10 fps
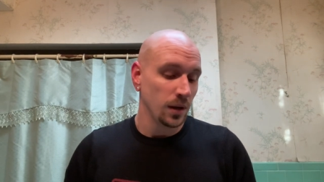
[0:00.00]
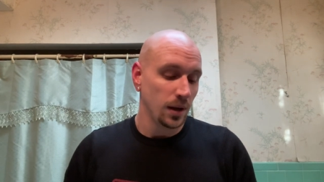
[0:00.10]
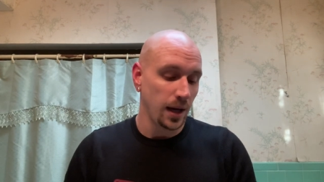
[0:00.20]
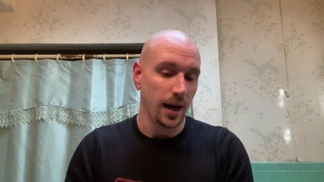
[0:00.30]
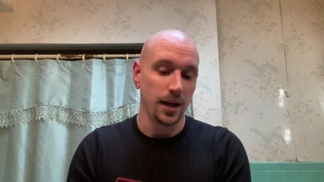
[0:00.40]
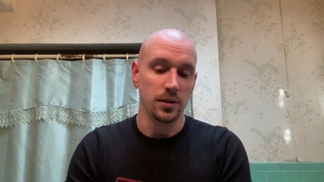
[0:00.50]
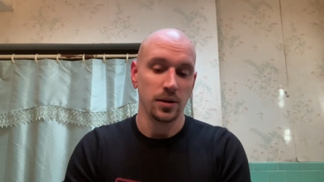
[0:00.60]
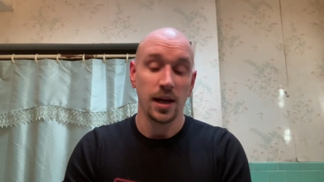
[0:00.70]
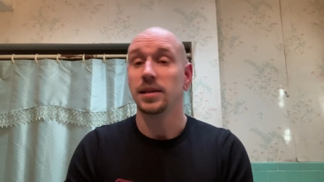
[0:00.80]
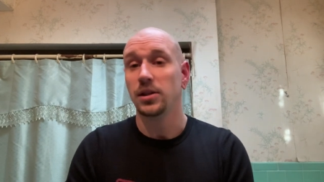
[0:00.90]
And
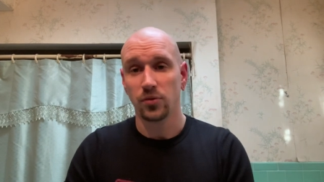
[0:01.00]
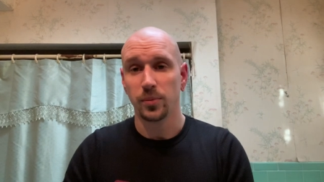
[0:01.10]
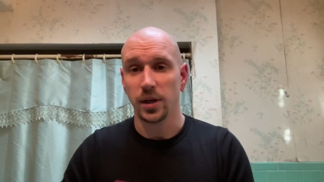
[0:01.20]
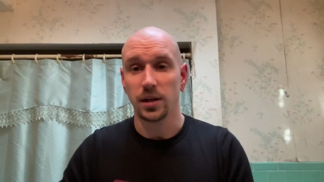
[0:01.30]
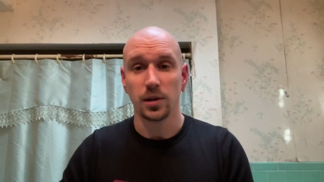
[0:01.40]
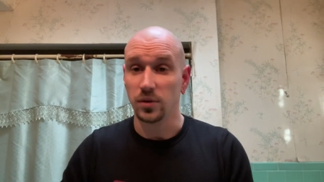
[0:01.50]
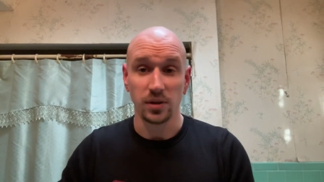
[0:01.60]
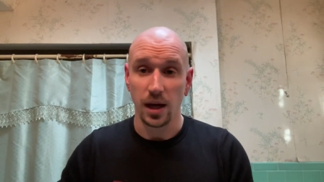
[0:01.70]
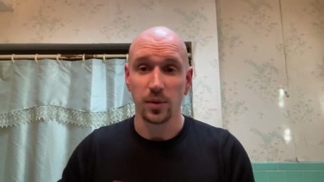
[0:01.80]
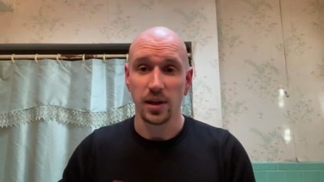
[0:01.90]
at least for me, it was
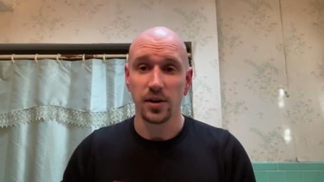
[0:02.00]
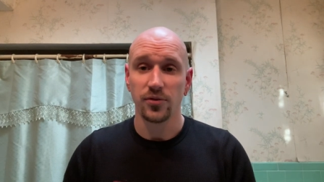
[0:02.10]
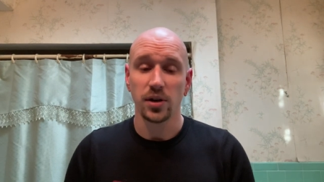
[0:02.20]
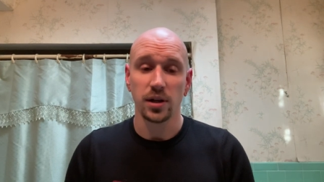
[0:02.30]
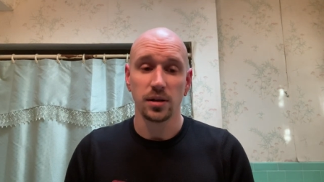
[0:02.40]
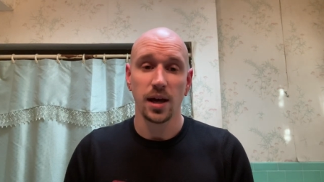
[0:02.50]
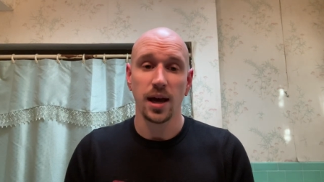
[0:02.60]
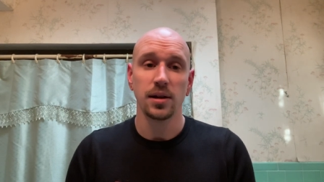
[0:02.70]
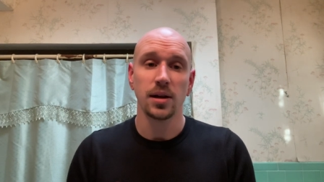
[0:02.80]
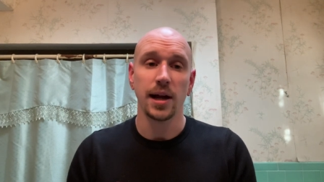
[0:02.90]
not without a fight.
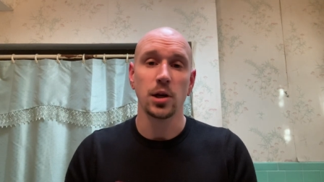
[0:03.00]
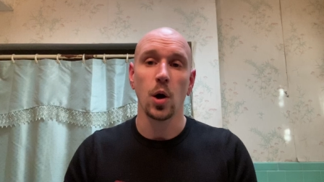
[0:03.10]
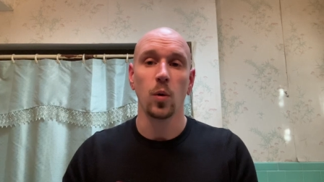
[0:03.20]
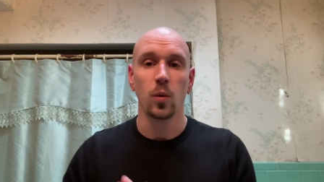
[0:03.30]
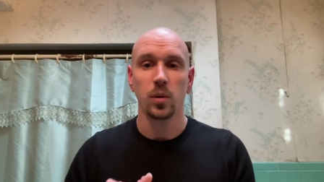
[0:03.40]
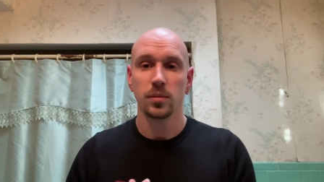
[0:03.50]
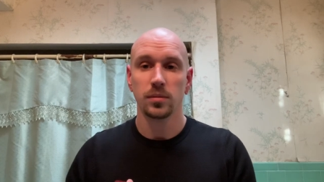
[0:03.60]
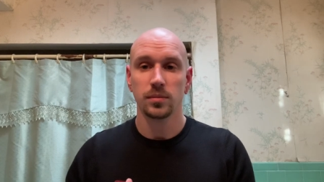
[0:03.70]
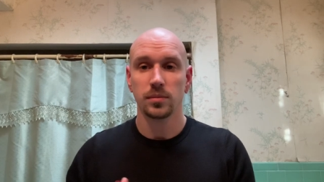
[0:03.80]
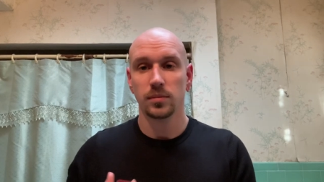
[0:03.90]
And I know
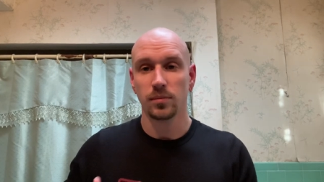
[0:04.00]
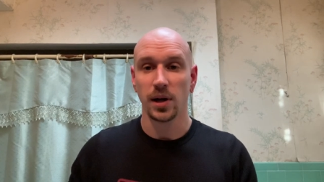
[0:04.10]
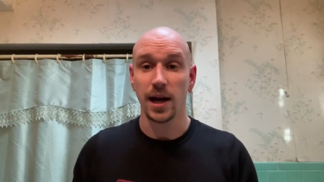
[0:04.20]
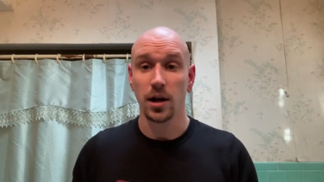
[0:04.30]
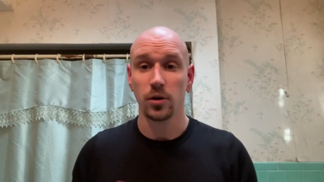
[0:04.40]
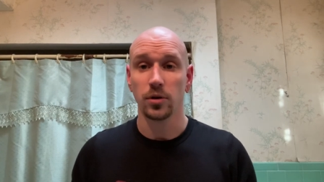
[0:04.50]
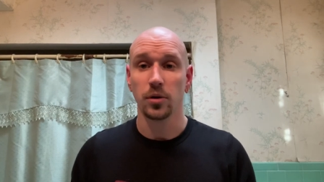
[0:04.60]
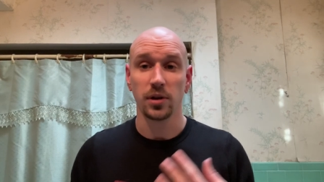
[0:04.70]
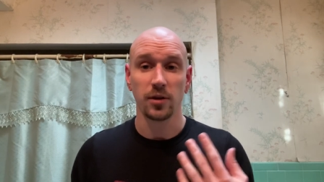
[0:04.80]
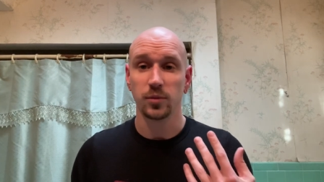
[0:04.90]
my hair
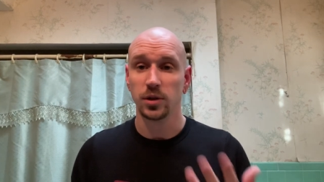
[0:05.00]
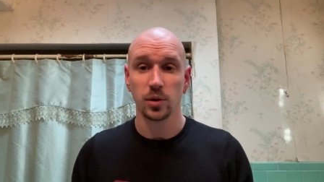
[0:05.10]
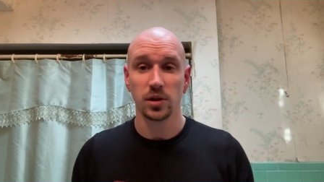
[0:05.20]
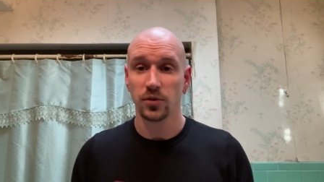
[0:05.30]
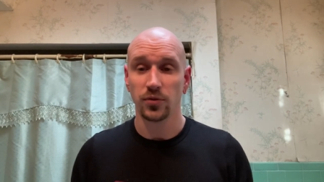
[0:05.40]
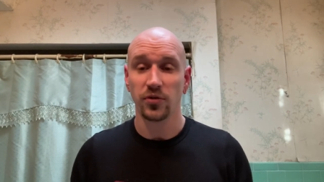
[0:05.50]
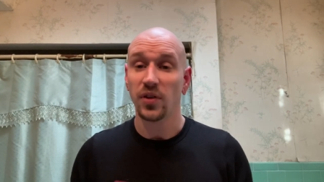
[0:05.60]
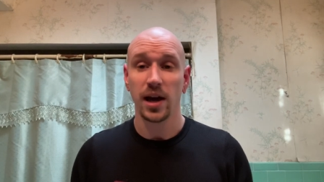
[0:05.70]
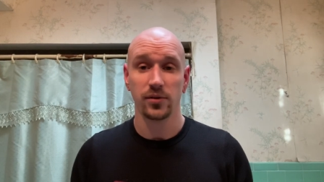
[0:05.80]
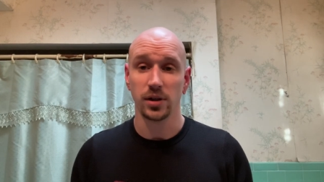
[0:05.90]
growth. I've been doing this for
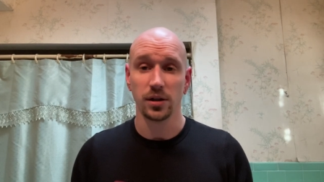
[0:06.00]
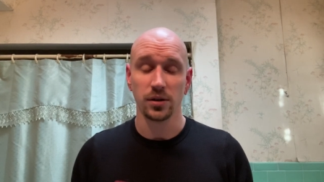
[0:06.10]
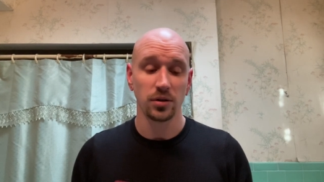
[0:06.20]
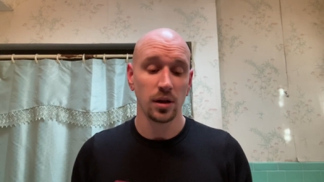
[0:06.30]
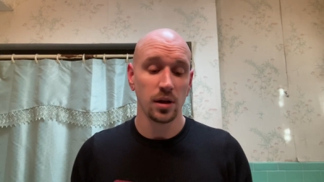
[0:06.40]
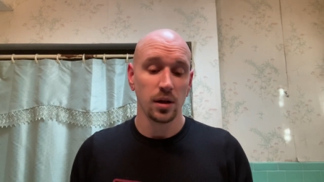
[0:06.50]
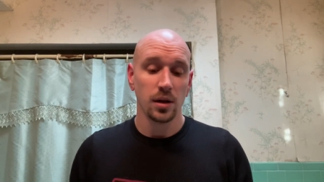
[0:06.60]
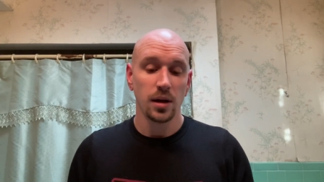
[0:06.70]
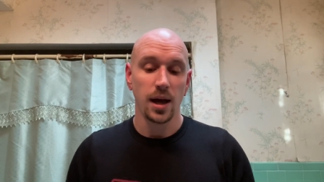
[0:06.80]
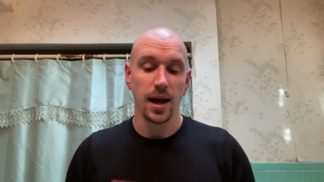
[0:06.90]
five years.
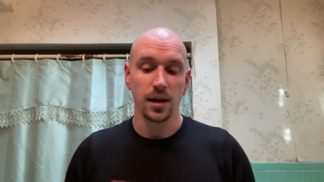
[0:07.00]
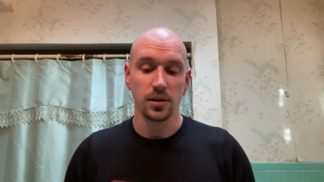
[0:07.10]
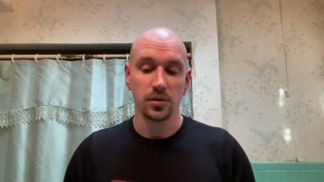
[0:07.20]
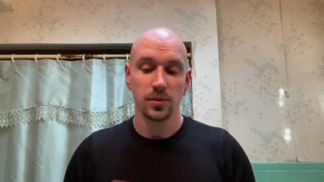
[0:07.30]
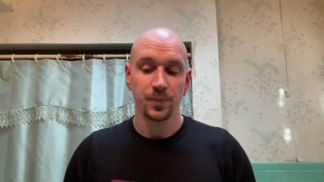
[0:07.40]
And